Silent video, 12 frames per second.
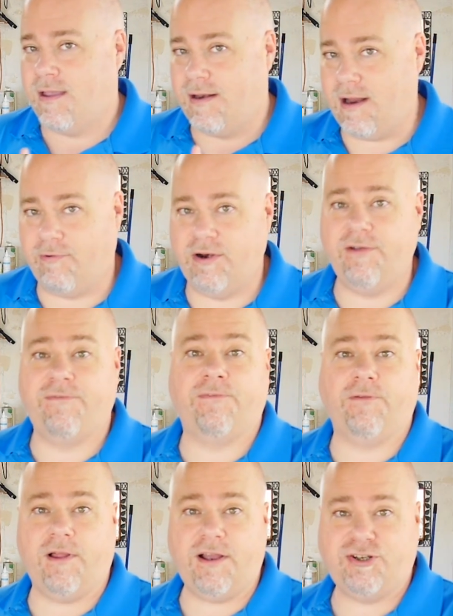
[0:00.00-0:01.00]
Now when you
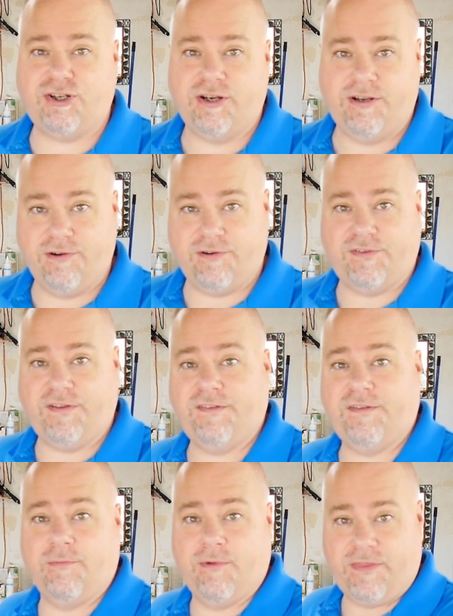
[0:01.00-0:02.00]
flush your
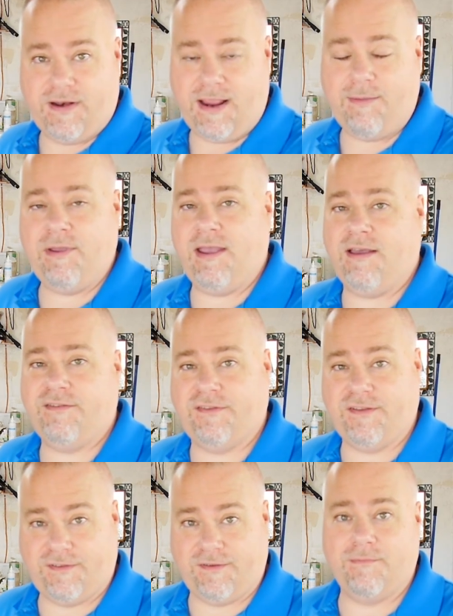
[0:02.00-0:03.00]
system with an ABS
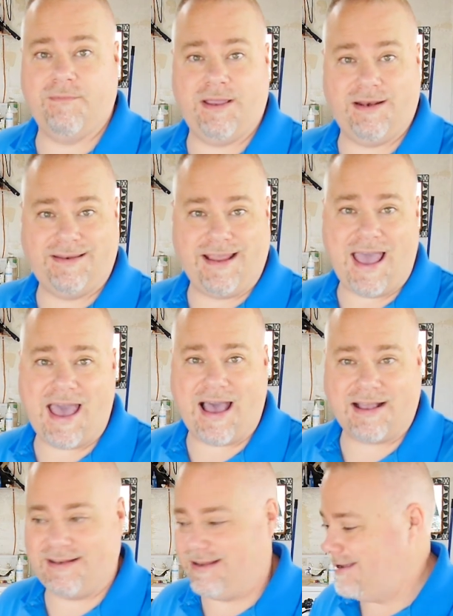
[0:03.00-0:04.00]
system
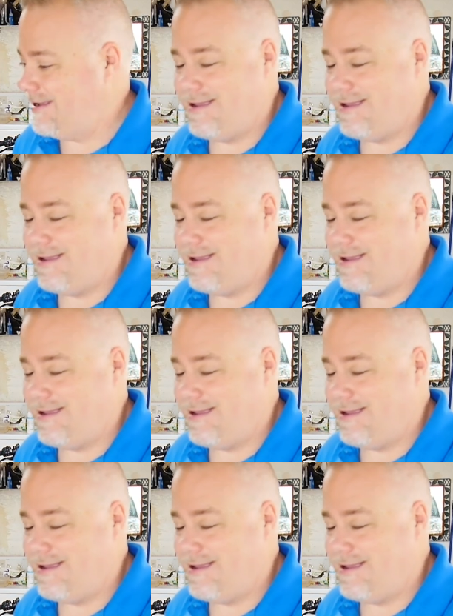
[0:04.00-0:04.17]
intact,